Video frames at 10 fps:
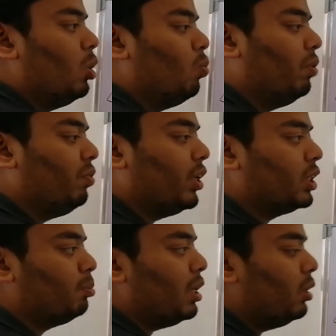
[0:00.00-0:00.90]
When we
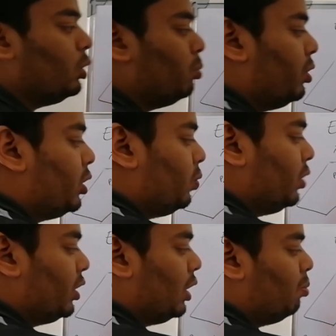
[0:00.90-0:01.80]
expand the numerator, we
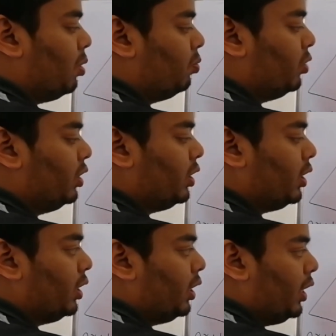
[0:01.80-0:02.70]
come up with
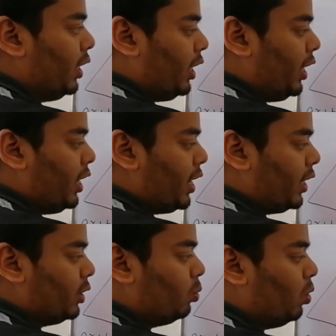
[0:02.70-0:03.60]

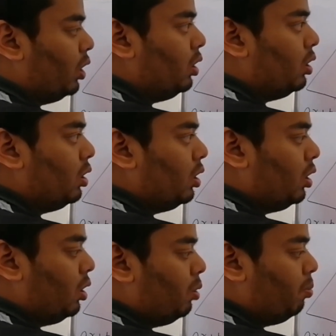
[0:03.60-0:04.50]
AX1
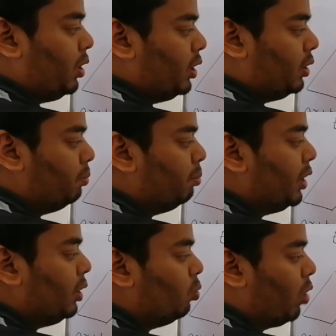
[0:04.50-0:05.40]
plus
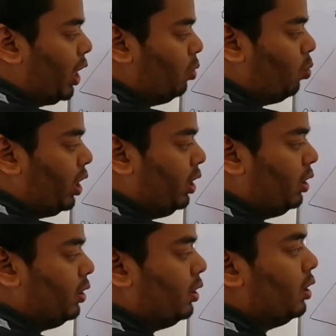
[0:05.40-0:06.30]
BY1
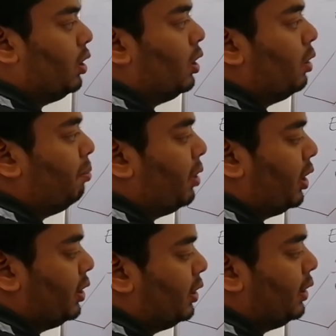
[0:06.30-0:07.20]

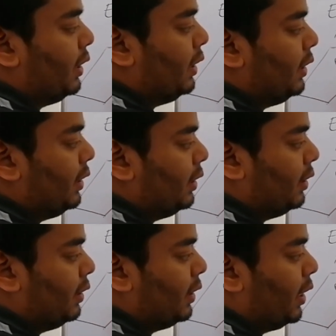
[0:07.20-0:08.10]
plus
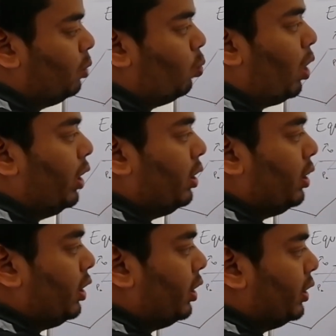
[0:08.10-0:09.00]
CZ1,
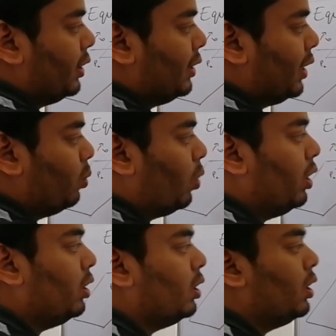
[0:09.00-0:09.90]
here this is
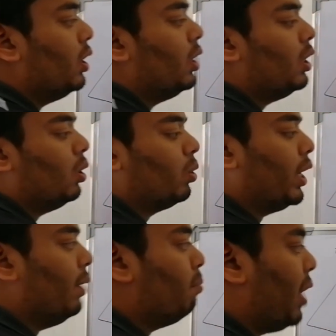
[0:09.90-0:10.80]
Z1,
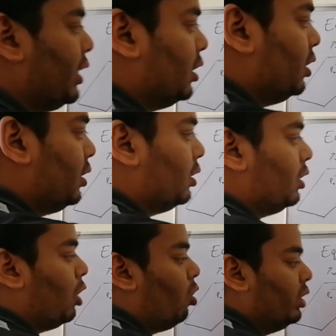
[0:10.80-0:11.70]
okay, minus
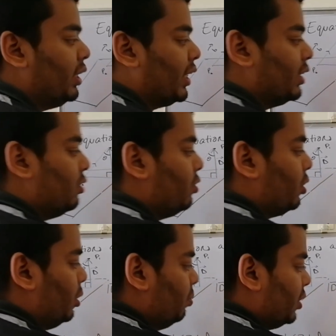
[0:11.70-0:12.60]
all the negative
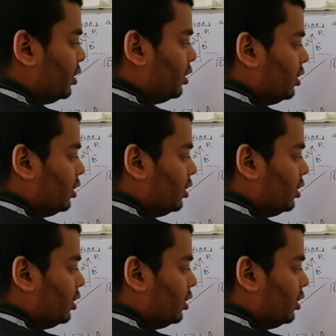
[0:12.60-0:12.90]
terms,